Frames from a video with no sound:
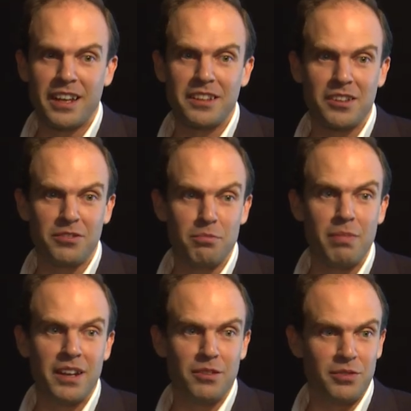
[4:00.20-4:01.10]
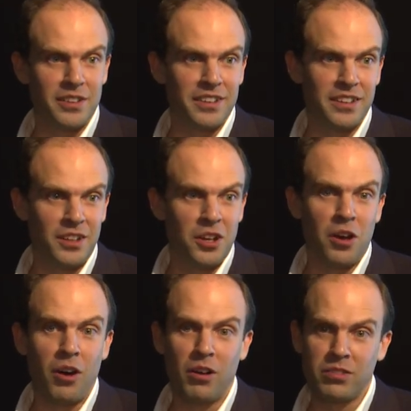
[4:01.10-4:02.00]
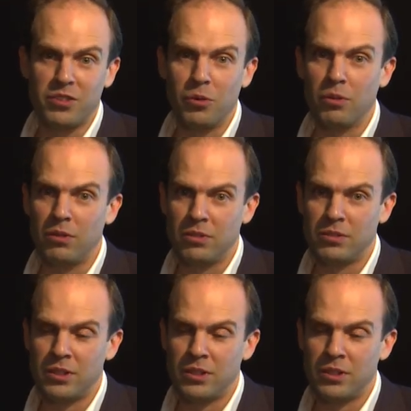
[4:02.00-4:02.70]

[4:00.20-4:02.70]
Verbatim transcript: that has benefited us all.